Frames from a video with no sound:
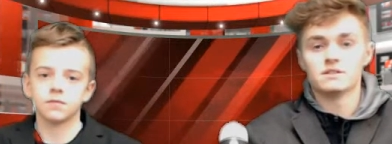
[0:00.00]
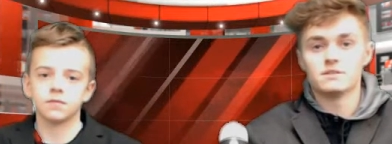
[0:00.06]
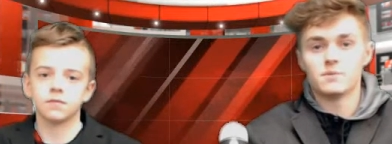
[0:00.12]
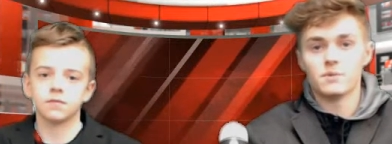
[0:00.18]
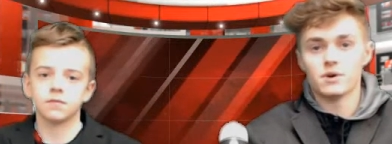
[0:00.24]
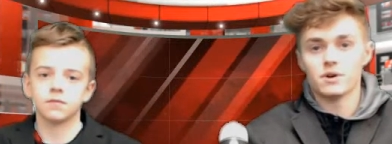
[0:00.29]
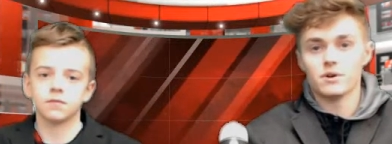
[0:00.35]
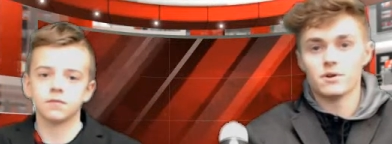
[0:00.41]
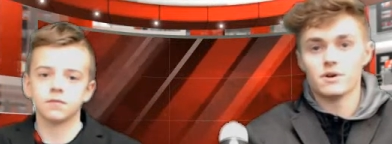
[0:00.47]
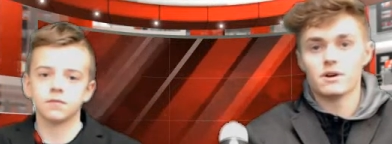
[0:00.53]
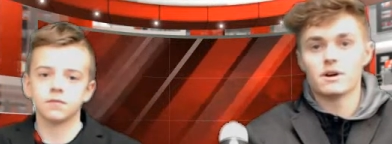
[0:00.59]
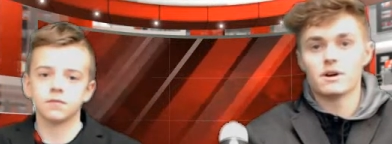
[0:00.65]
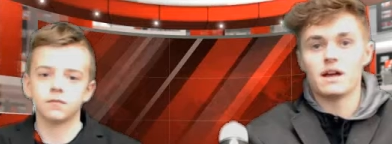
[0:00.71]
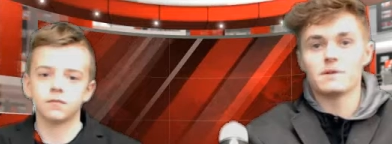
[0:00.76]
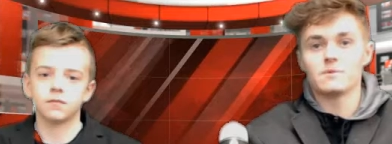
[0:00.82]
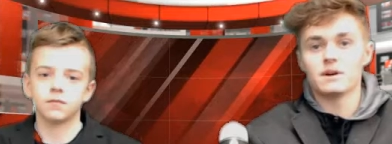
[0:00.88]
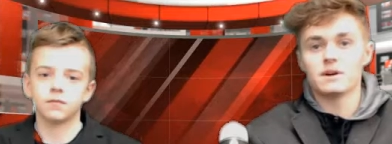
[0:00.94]
Speaker 1: tomorrow,
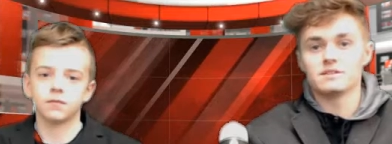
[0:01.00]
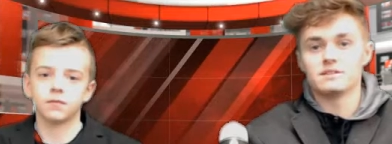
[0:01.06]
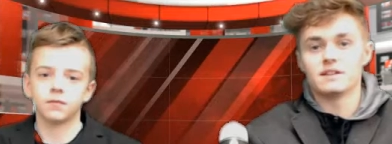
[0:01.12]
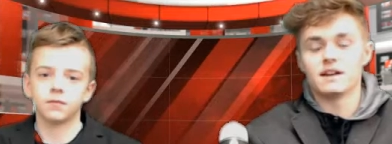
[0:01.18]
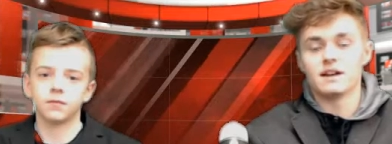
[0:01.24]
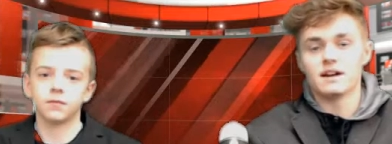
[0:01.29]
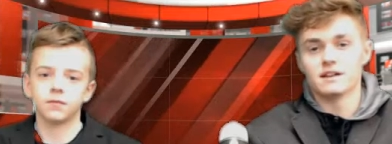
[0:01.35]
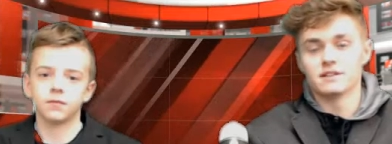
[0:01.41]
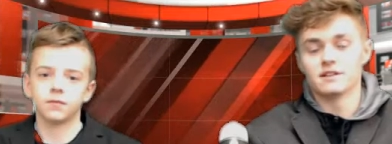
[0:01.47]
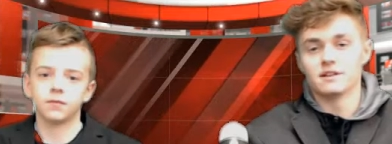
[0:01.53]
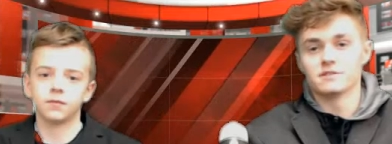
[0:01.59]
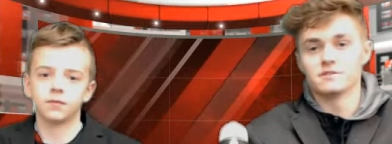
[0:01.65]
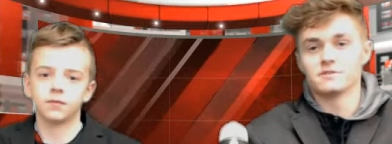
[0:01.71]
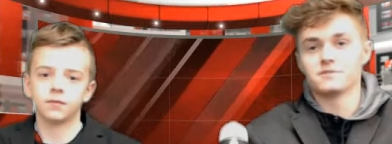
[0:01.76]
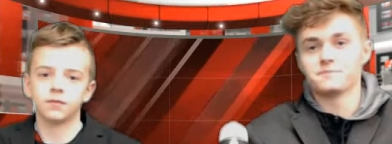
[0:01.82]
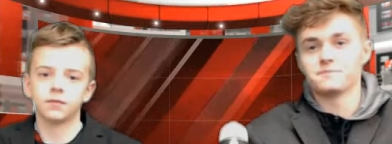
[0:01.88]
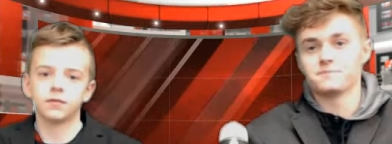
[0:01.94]
and Wednesday at
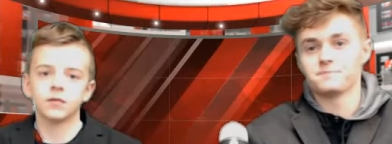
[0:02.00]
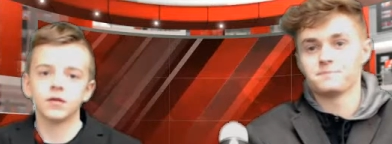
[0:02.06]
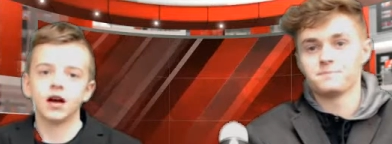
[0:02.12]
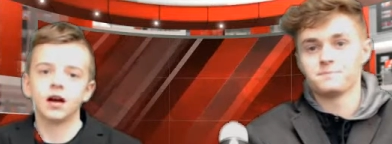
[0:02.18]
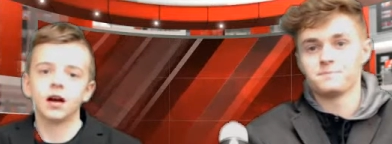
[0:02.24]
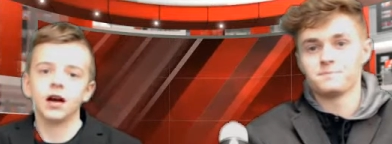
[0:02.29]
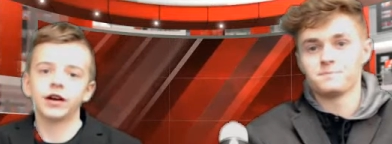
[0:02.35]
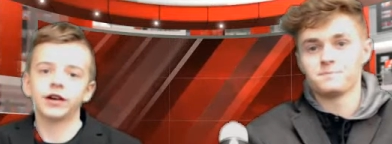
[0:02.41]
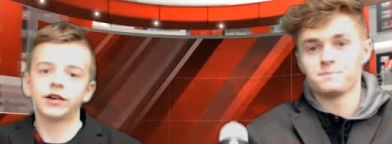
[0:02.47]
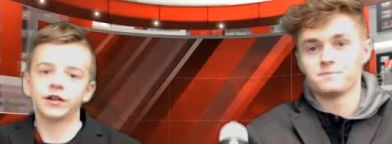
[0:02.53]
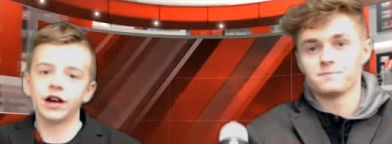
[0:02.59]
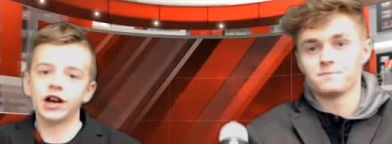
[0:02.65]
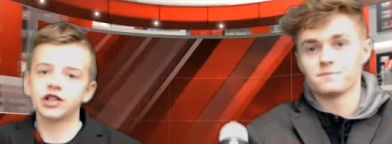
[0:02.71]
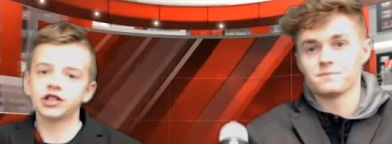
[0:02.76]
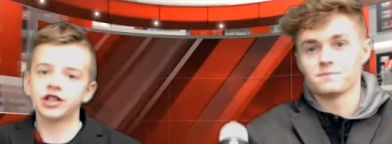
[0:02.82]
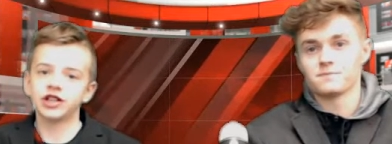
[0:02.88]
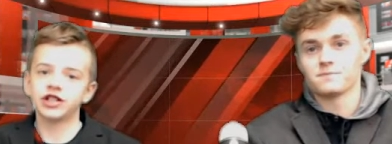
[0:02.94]
lunch.
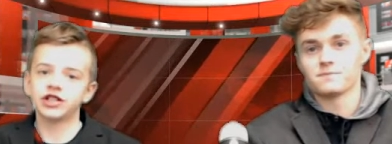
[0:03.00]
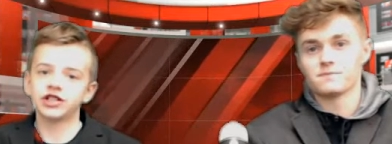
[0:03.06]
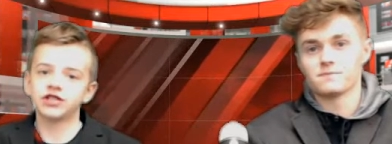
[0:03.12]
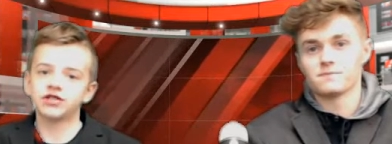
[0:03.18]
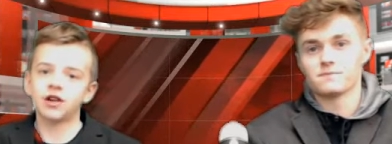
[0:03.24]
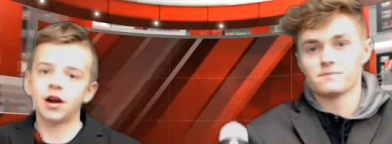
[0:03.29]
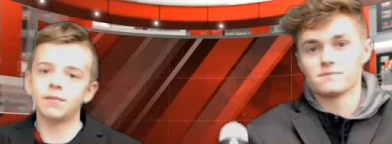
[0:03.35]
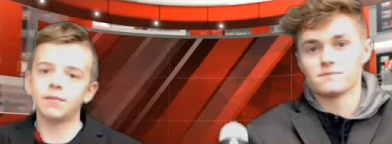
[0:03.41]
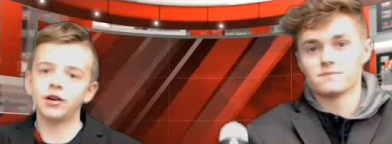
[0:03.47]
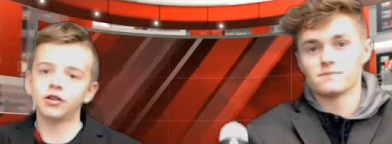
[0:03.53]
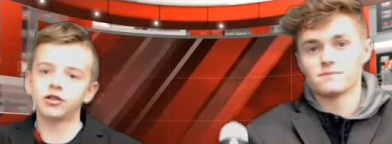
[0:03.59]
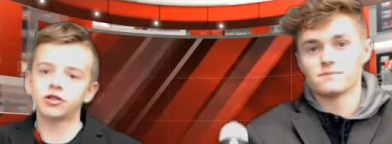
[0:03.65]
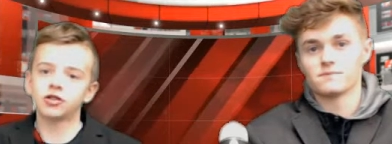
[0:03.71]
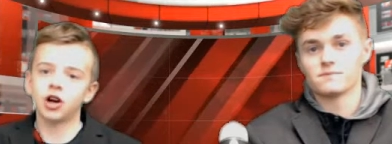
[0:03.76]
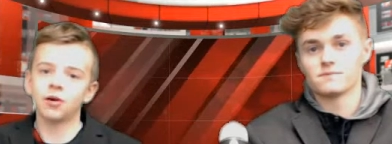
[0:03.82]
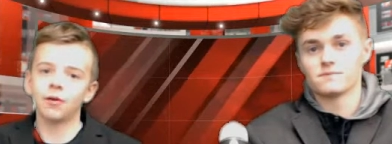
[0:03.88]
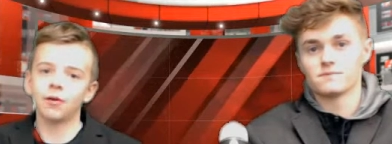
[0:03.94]
Speaker 2: Congratulations to our milk
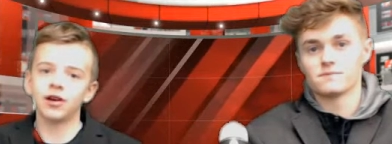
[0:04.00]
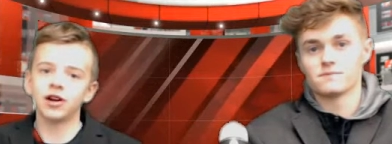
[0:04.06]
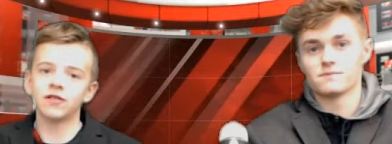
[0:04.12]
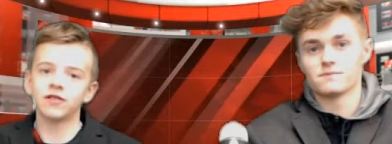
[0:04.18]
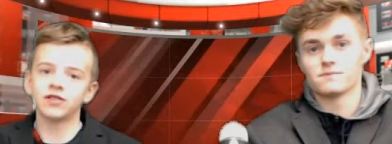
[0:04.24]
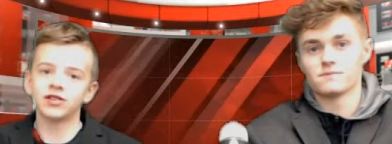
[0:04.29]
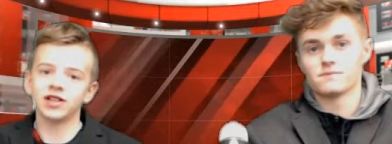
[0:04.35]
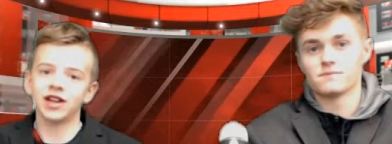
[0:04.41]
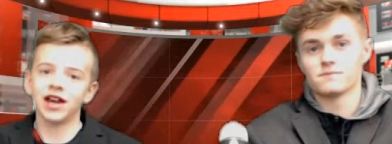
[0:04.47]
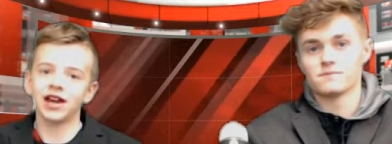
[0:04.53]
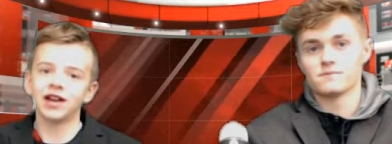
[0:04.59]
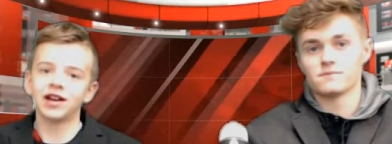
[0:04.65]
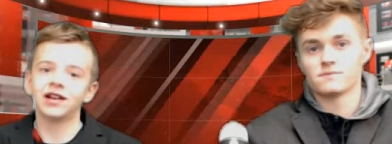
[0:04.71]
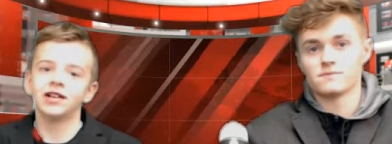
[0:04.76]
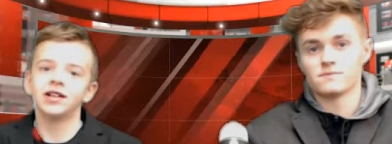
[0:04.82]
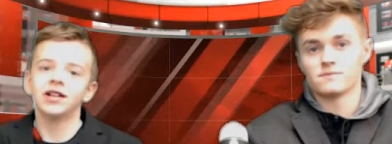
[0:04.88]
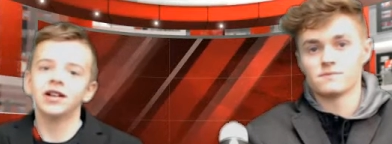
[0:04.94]
draw winner for
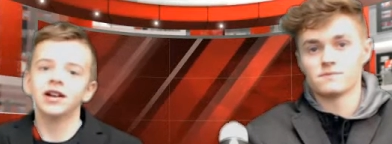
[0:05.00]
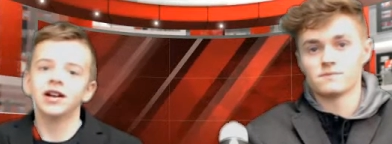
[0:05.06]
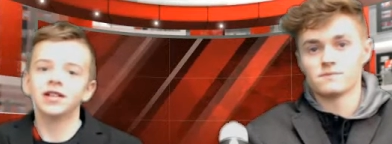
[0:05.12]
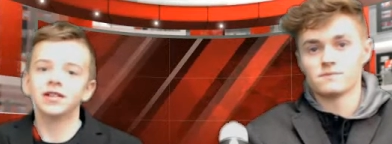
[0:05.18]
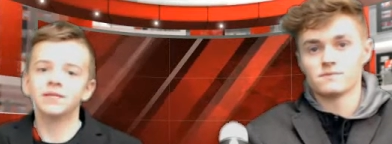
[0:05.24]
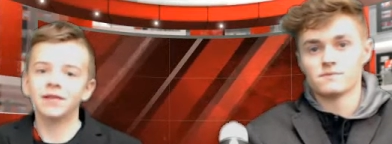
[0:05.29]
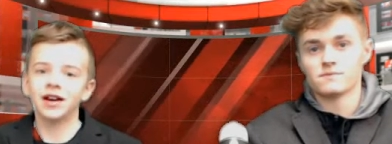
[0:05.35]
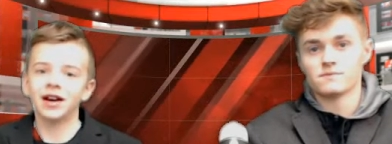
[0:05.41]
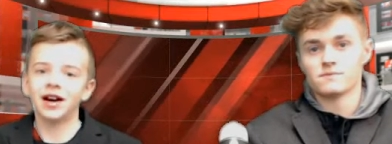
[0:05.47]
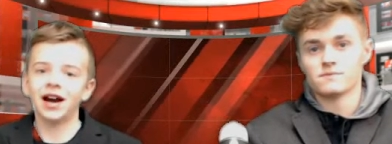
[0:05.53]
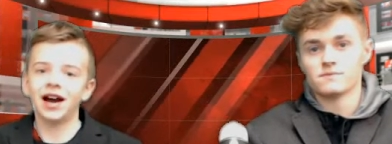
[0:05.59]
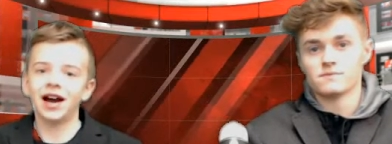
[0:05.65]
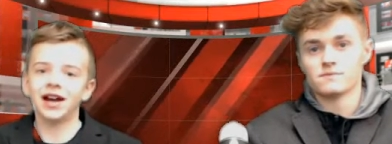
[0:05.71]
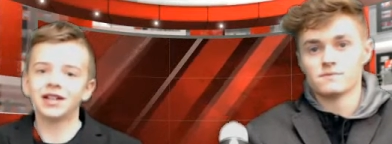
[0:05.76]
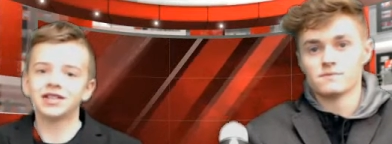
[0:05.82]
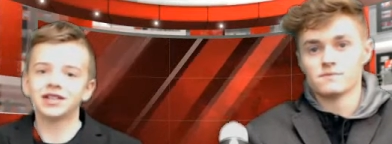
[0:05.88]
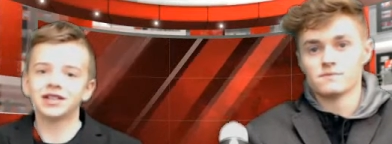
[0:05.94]
today, Davia Hides